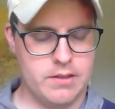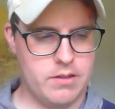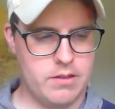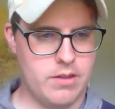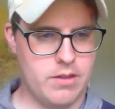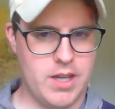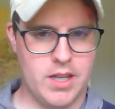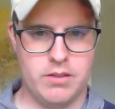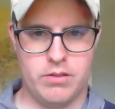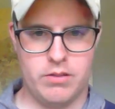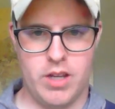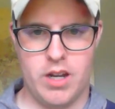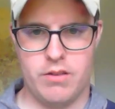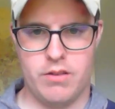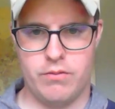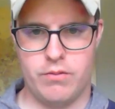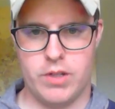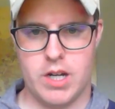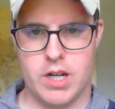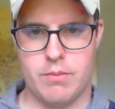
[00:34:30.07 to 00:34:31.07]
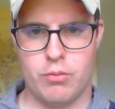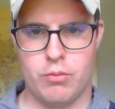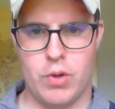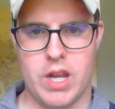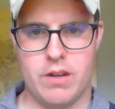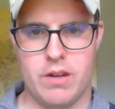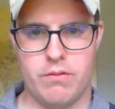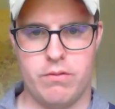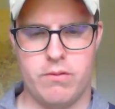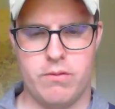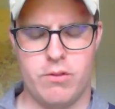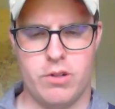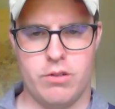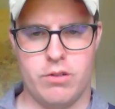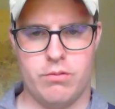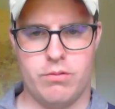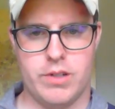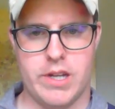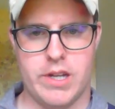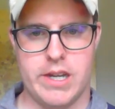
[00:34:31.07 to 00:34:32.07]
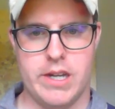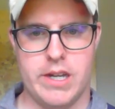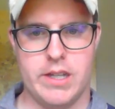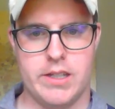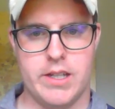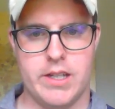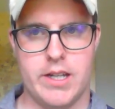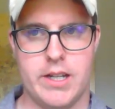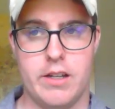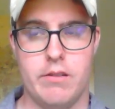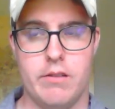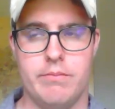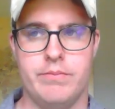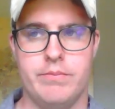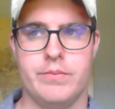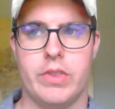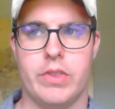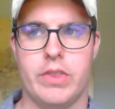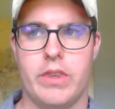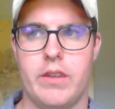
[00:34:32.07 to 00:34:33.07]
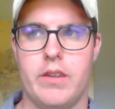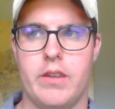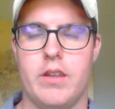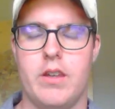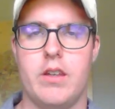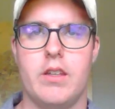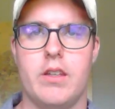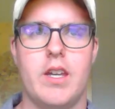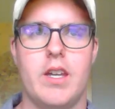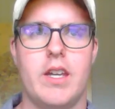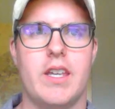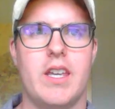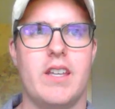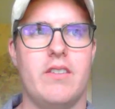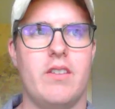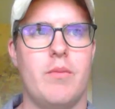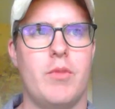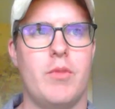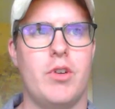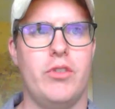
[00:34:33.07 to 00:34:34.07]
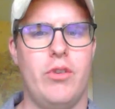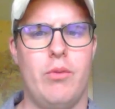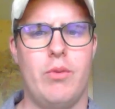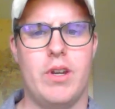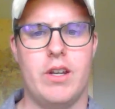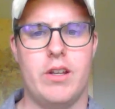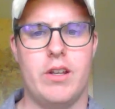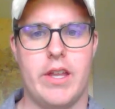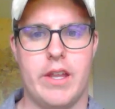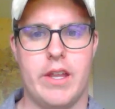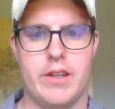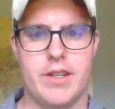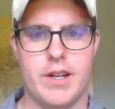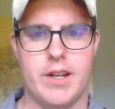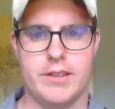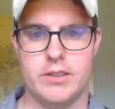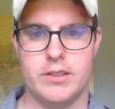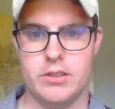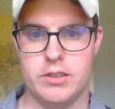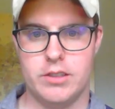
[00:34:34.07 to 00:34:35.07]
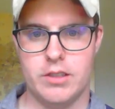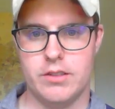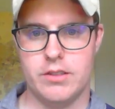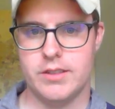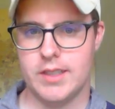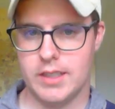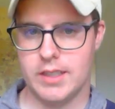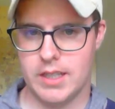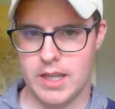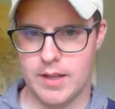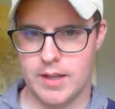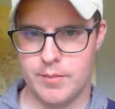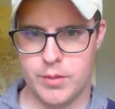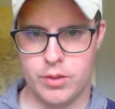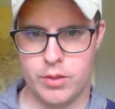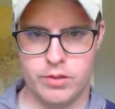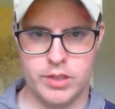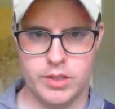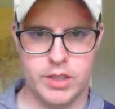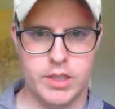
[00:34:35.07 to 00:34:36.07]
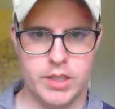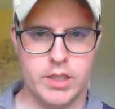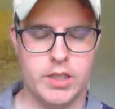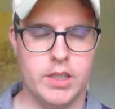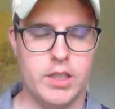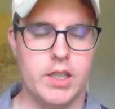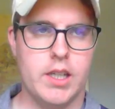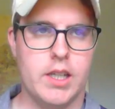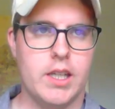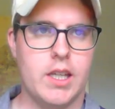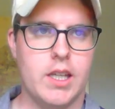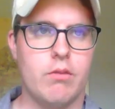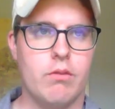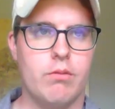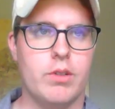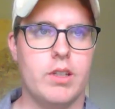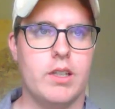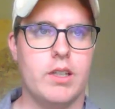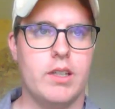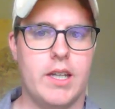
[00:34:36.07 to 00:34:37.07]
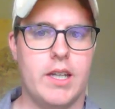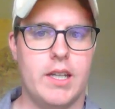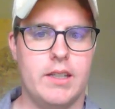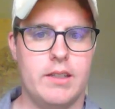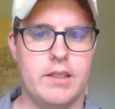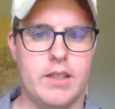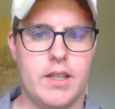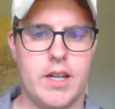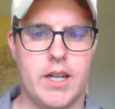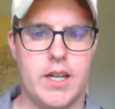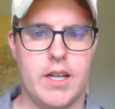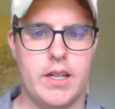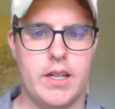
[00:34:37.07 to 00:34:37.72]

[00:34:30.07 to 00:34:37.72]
So that's kind of what I'm waiting for to read. I guess I'm also reading a lot of Dr. Seuss de Campbell. He really likes